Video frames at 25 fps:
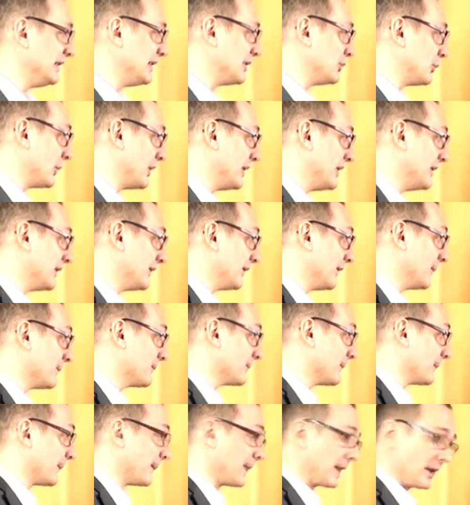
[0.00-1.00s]
degrees.
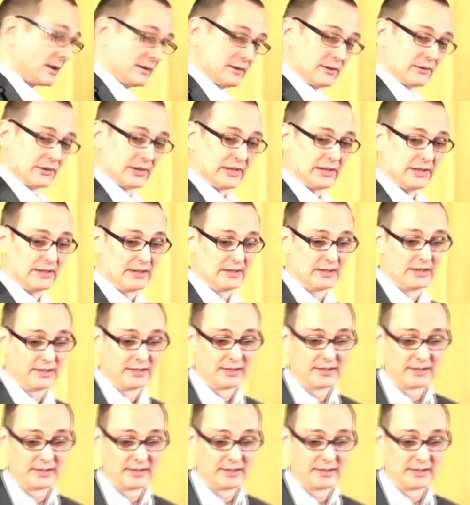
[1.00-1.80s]
Okay?